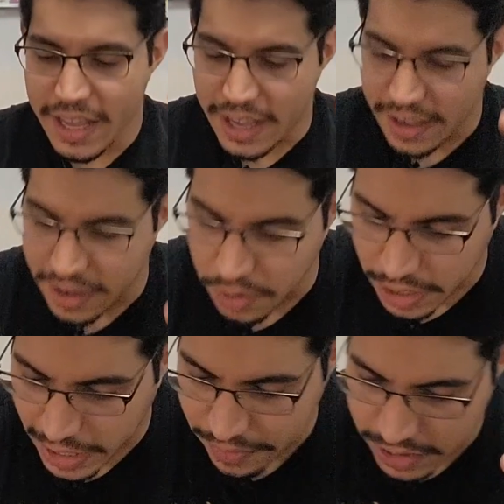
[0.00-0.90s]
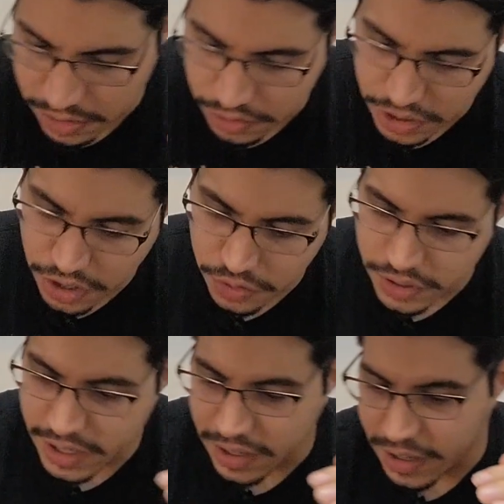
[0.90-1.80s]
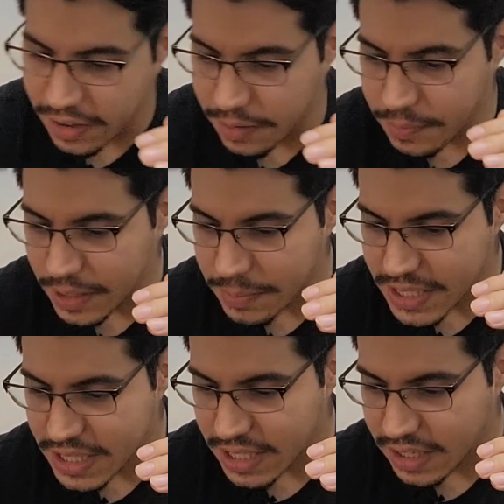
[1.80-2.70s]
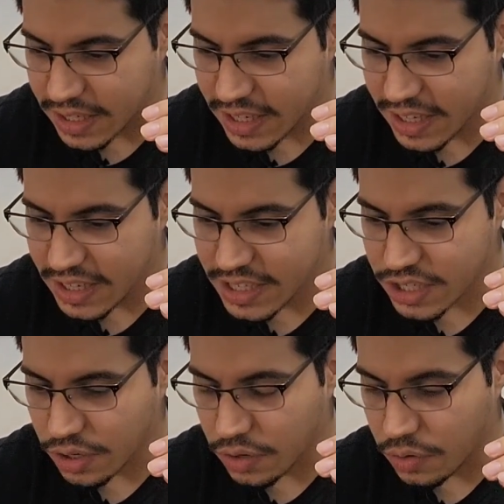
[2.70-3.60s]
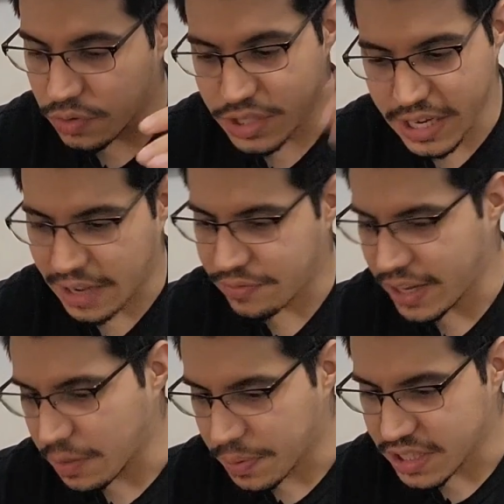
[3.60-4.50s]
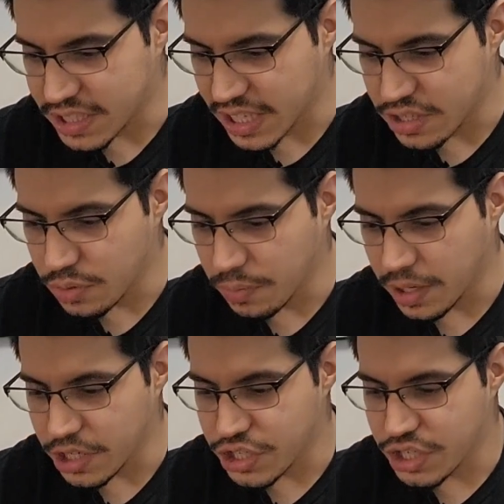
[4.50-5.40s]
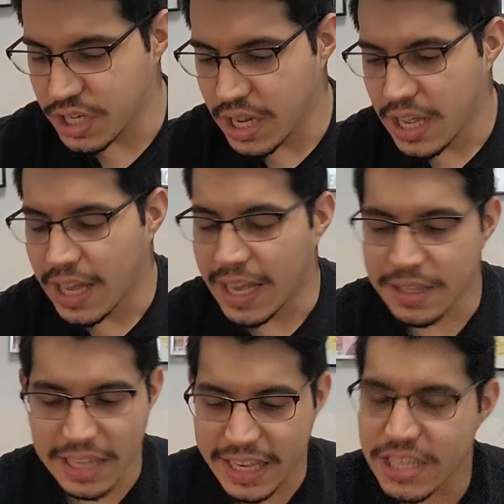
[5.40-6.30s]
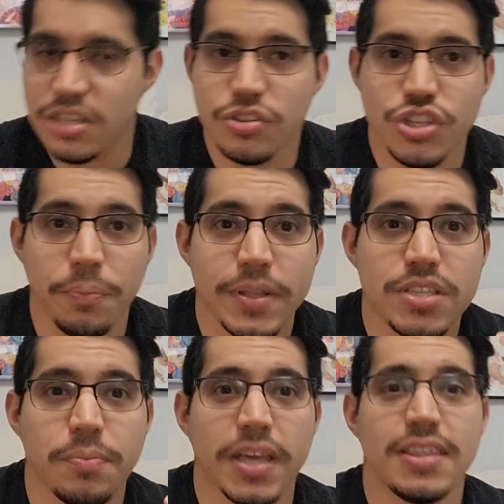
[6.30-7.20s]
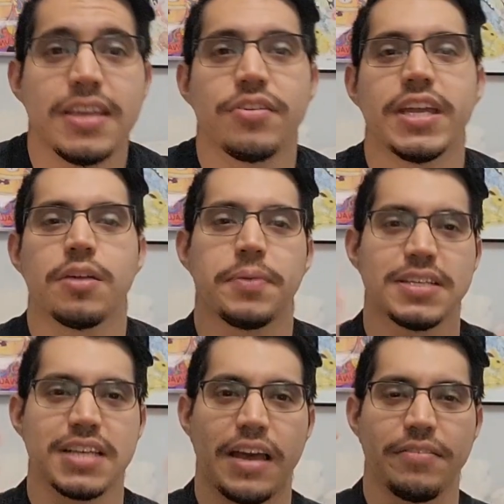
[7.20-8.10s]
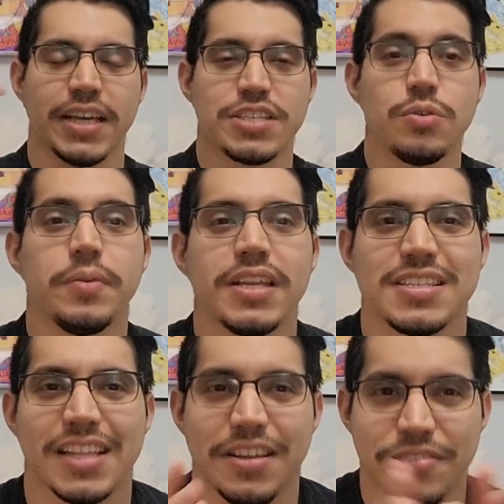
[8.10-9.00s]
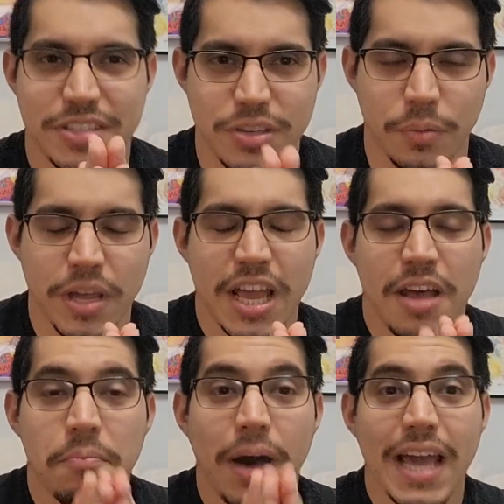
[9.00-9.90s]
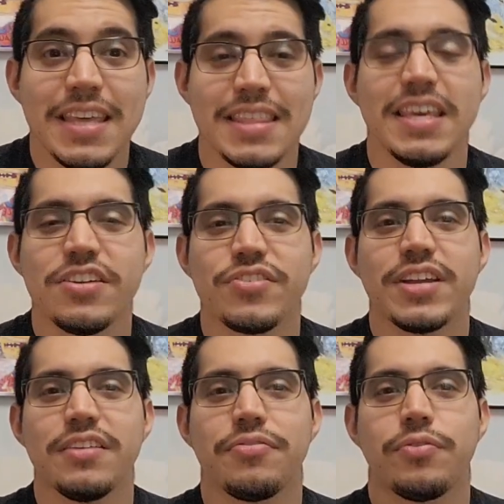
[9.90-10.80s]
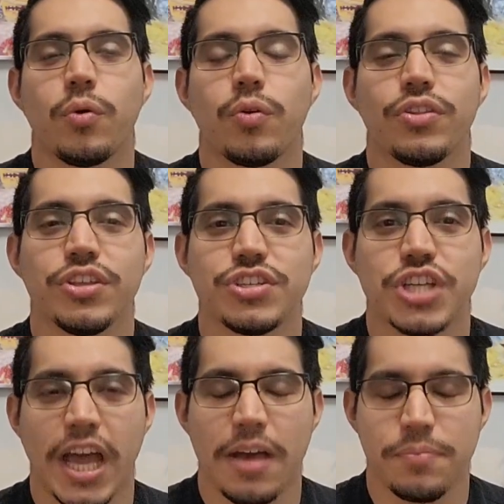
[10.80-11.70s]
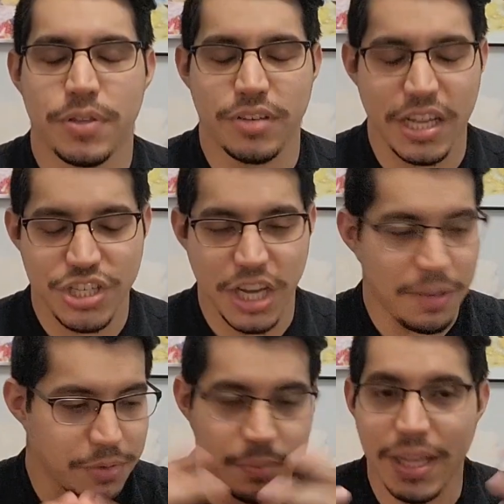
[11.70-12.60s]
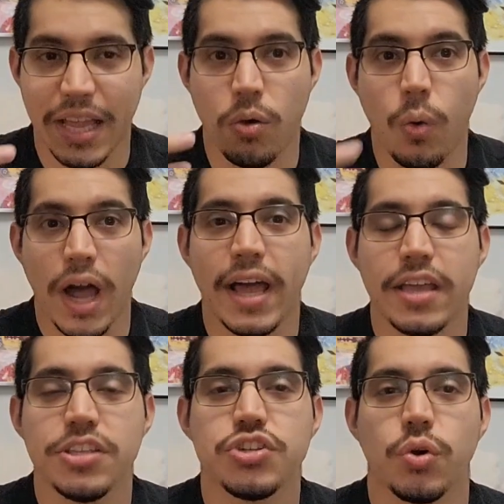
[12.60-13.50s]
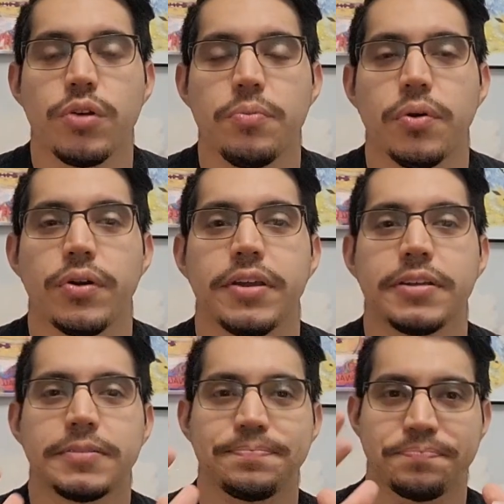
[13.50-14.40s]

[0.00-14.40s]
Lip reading: I have a little note. Let me see. So yeah, Vegapunk said too much. And I guess I'll jump into my theory here because I have like 2 minutes left. So my theory for the chapter, not chapter, but like why Joy Boy